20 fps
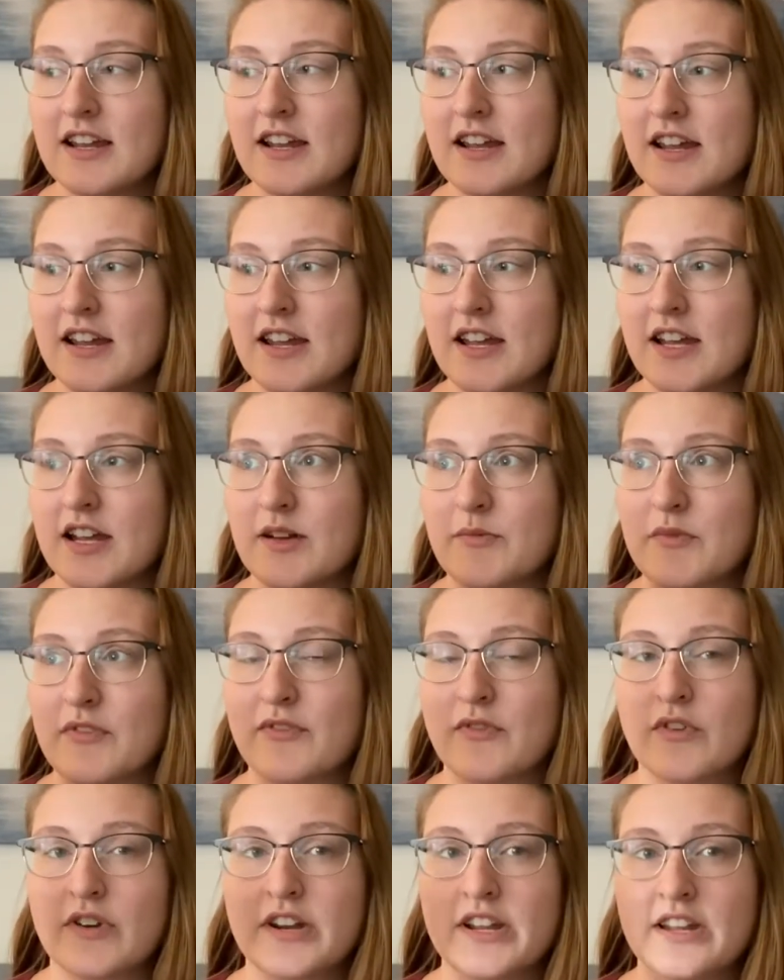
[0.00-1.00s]
And
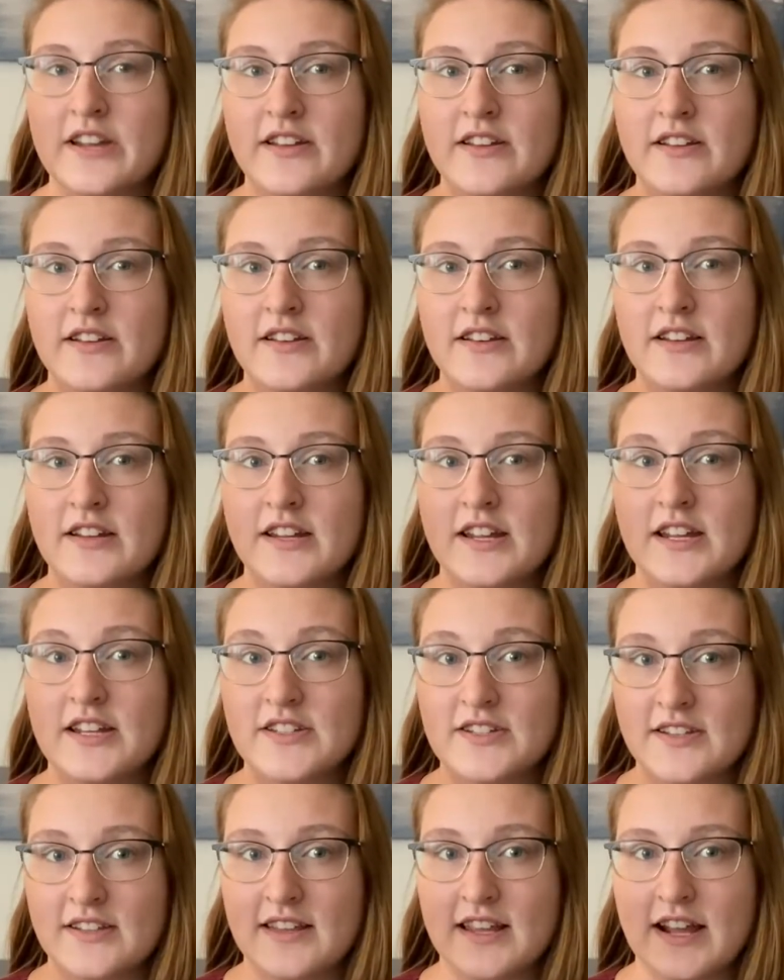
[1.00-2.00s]
before I get
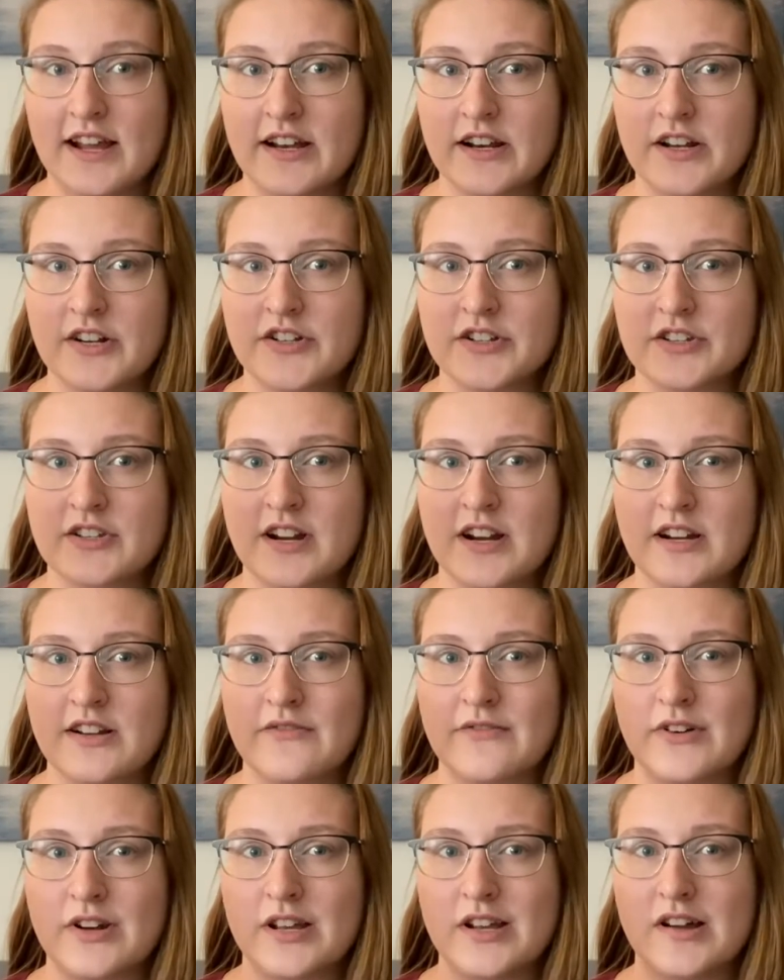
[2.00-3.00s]
into that, I just kind of
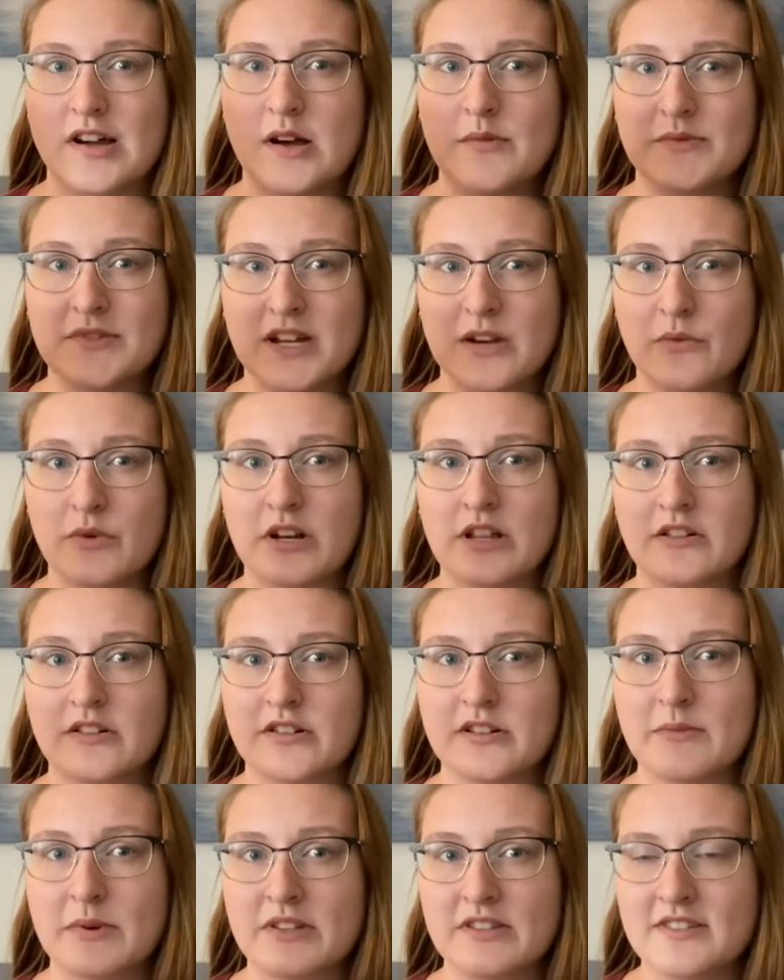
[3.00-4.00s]
want to update what I learned
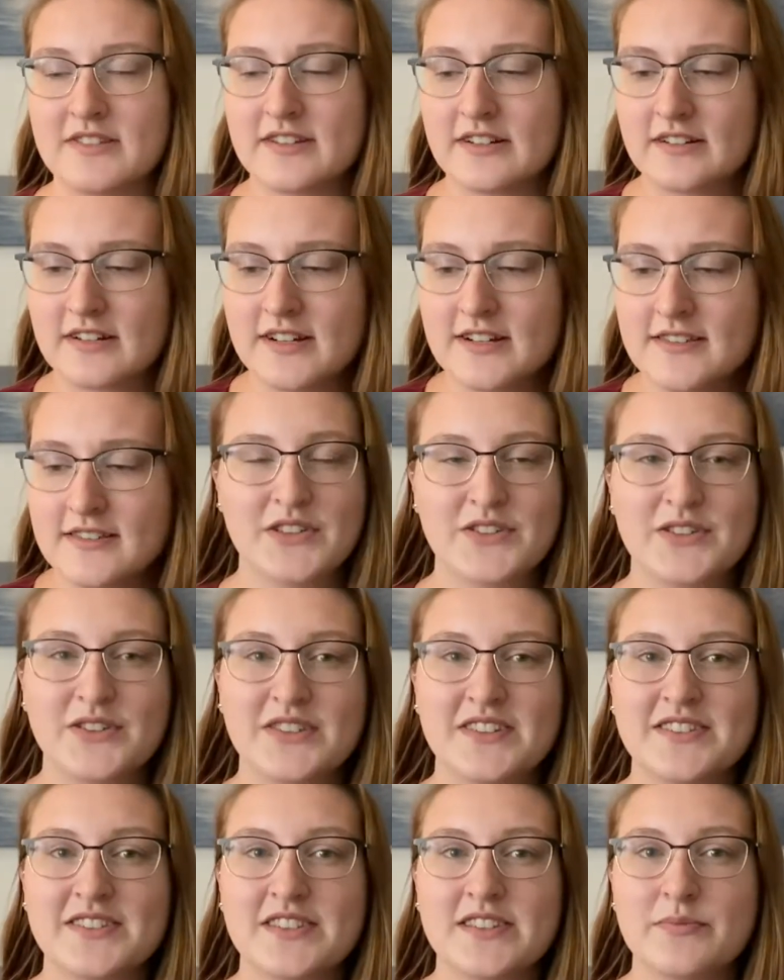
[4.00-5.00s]
about the series. So
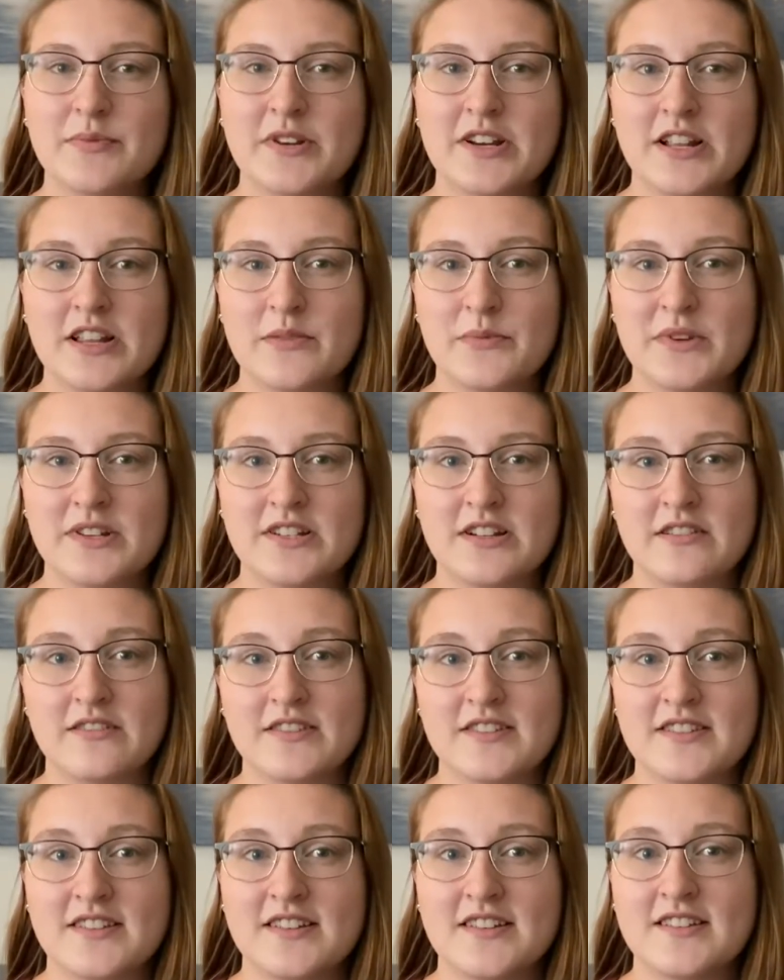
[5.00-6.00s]
this is Penelope
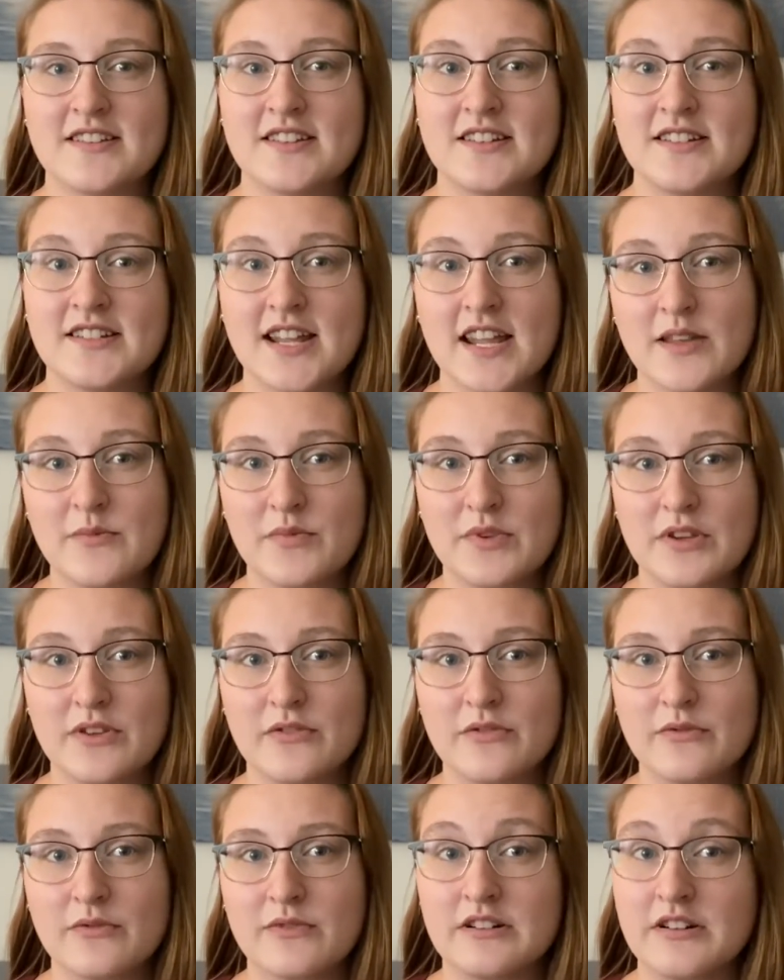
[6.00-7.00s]
Douglas's
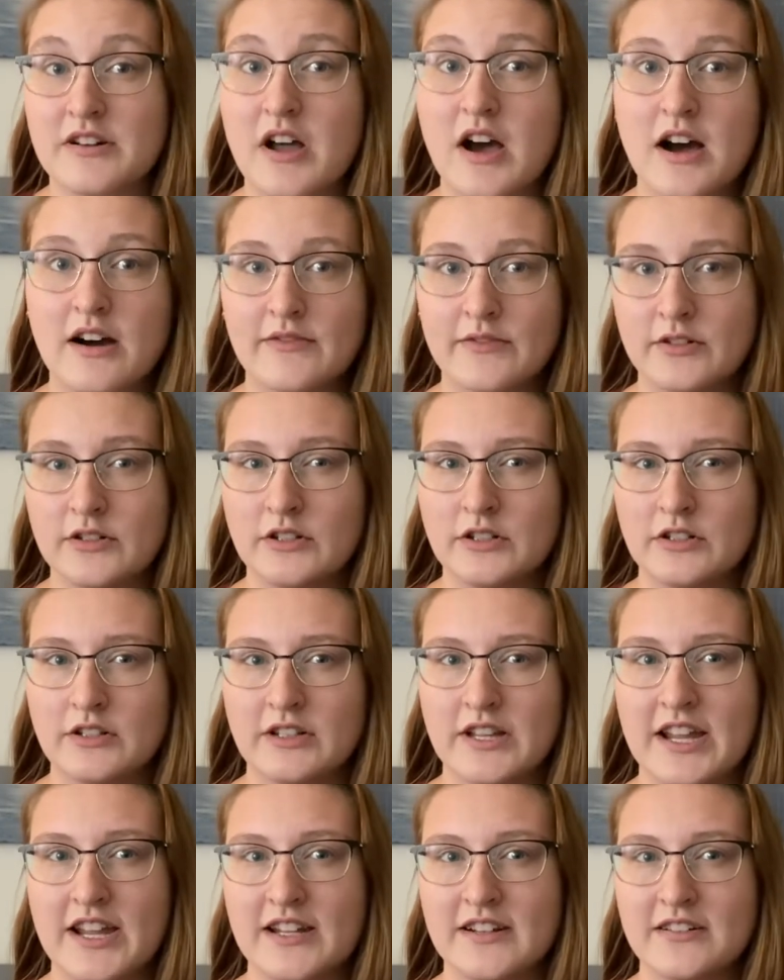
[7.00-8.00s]
debut novel
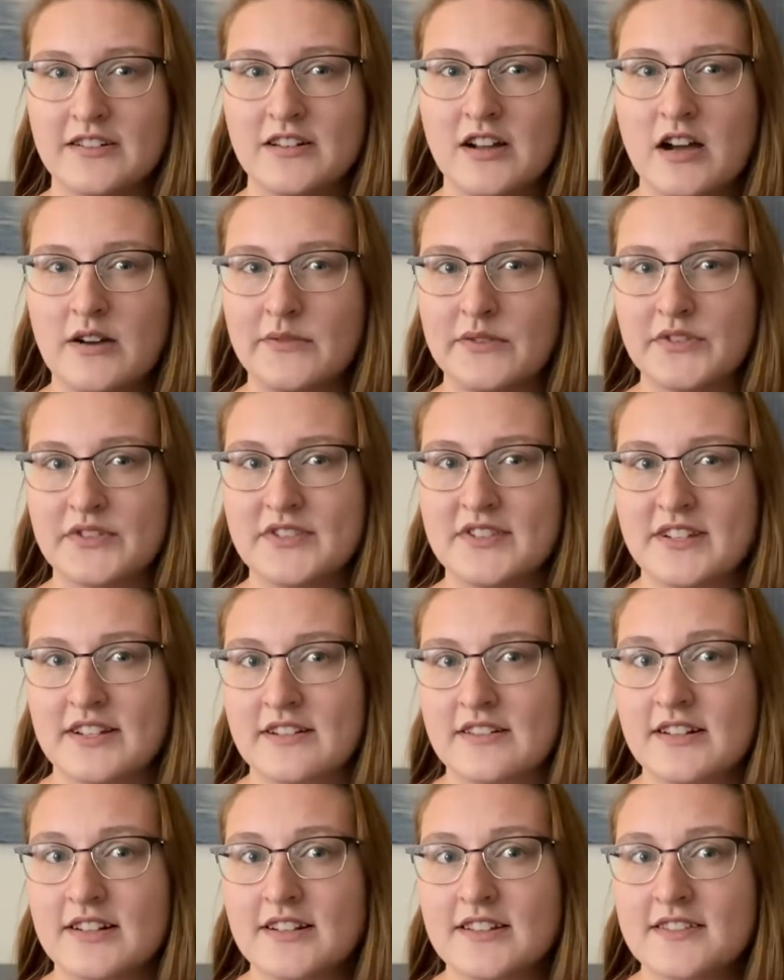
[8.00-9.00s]
and novel
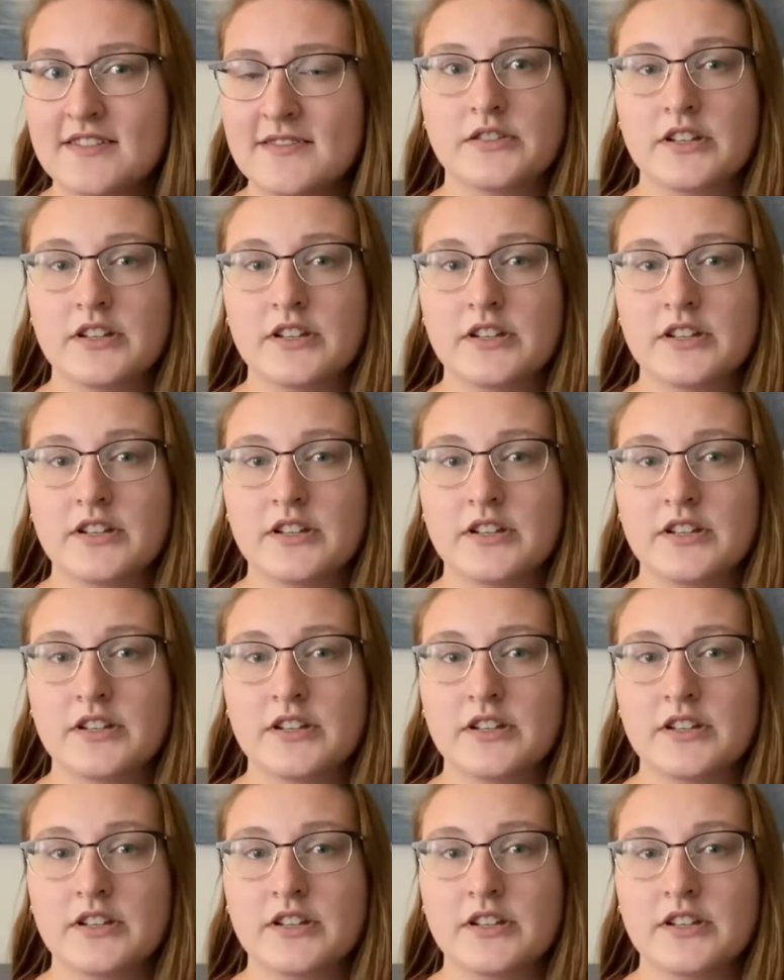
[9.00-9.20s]
series.